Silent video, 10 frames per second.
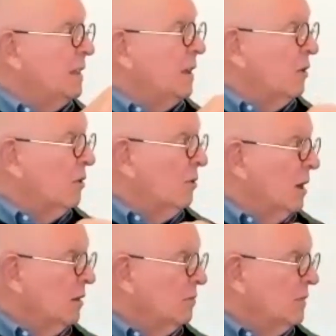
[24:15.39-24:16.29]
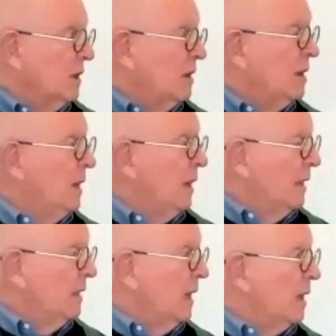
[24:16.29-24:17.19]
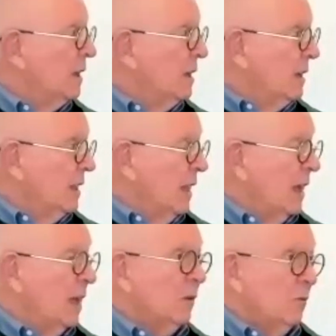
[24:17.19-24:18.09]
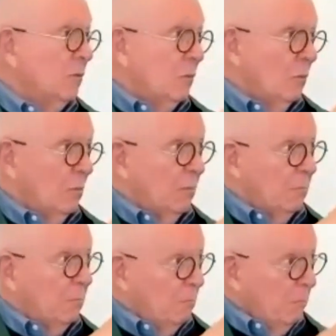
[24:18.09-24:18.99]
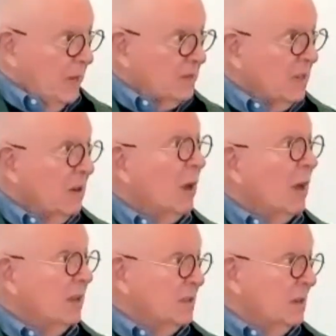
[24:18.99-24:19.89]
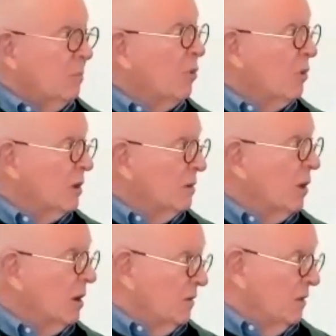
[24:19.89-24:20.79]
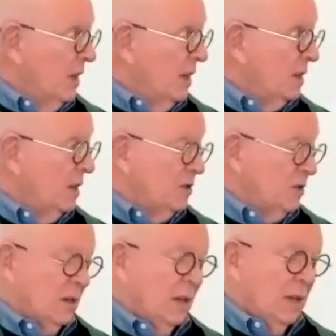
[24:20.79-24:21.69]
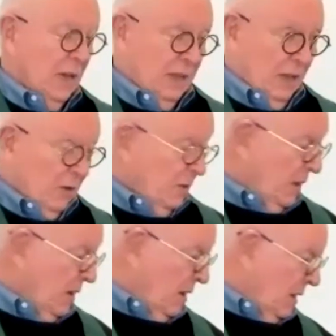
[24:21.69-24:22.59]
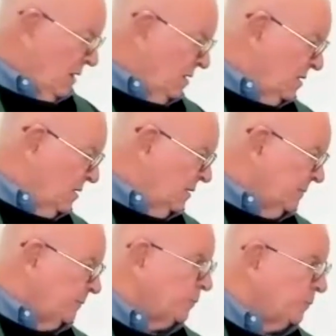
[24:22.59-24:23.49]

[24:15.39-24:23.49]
and then they go away. Mm-hmm. And that passing away is an important part of the meditation. And the other thing is,